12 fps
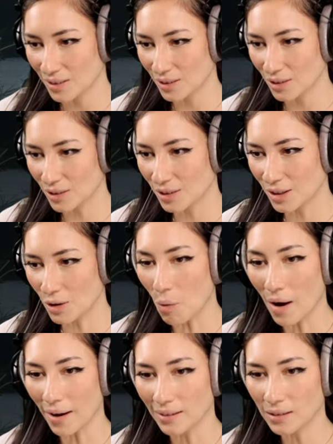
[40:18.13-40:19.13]
You need a
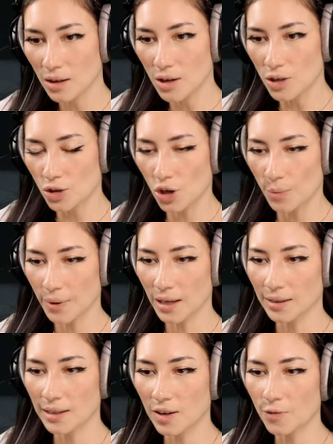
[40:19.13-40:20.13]
while. Shinobi can
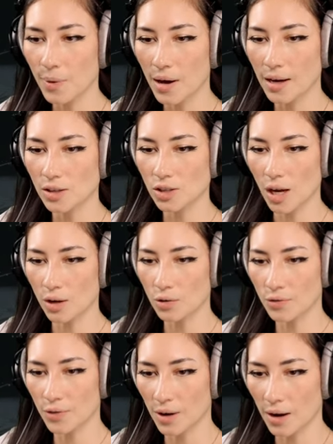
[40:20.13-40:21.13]
leave behind shadows
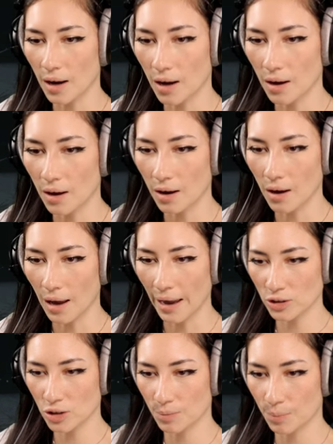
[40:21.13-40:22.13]
of their uh,
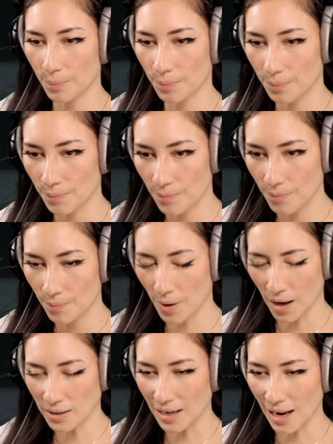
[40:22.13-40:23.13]
action,
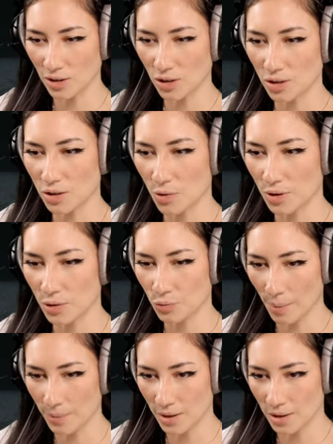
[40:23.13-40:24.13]
past actions known as
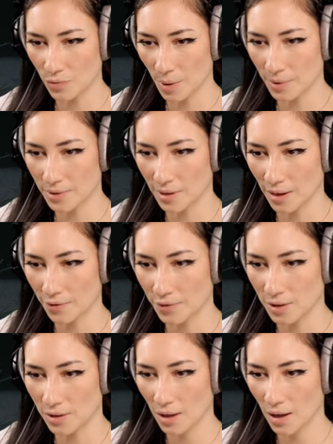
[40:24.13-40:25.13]
remnants. Remnants are left to,
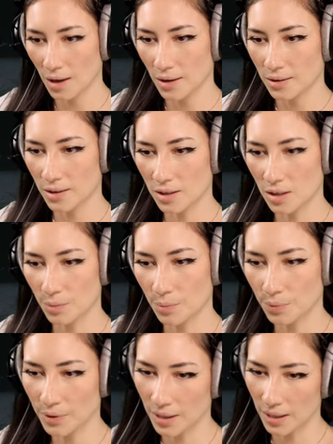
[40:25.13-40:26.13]
to
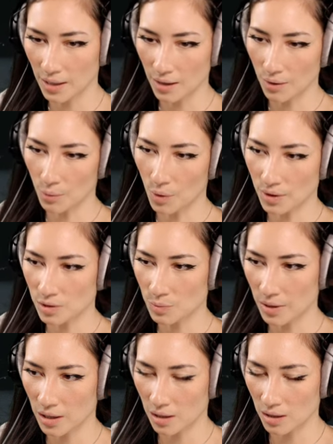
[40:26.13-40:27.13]
discipline one's
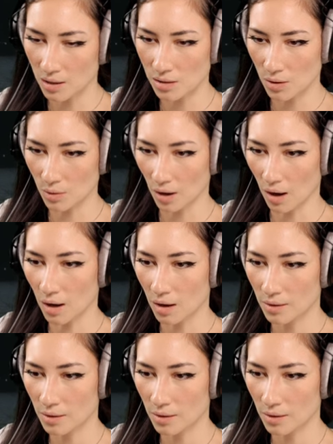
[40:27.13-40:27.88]
peers. Okay.